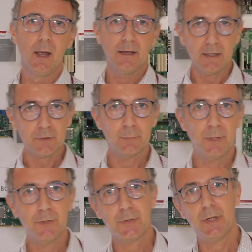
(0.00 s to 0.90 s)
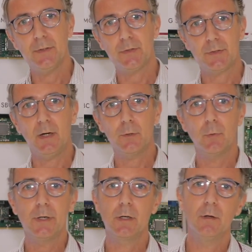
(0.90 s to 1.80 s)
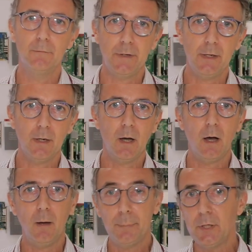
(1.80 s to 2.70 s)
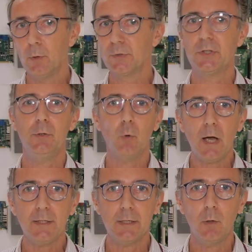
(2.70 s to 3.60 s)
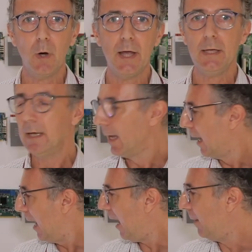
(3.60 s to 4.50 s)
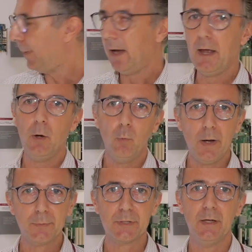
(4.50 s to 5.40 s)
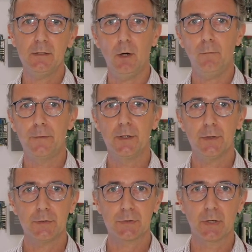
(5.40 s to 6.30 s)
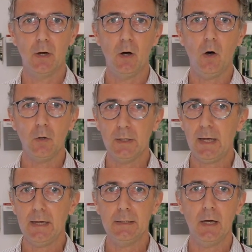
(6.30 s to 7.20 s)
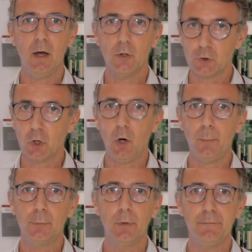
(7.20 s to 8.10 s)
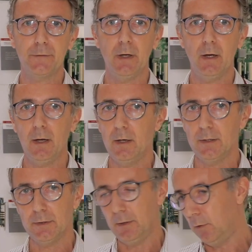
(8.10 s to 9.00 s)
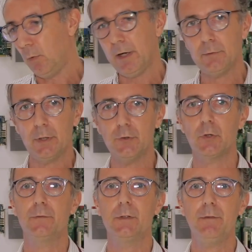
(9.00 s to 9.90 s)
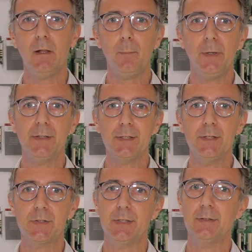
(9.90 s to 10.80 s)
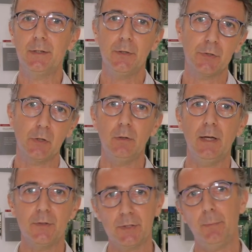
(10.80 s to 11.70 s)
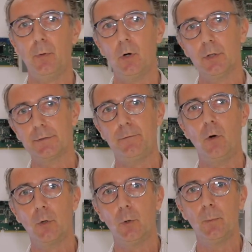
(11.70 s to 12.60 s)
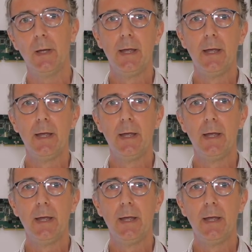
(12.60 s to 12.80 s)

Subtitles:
customers can start working on their POC right away. IPI website offers online shop with a wide range of development kits, and there is online support, forum,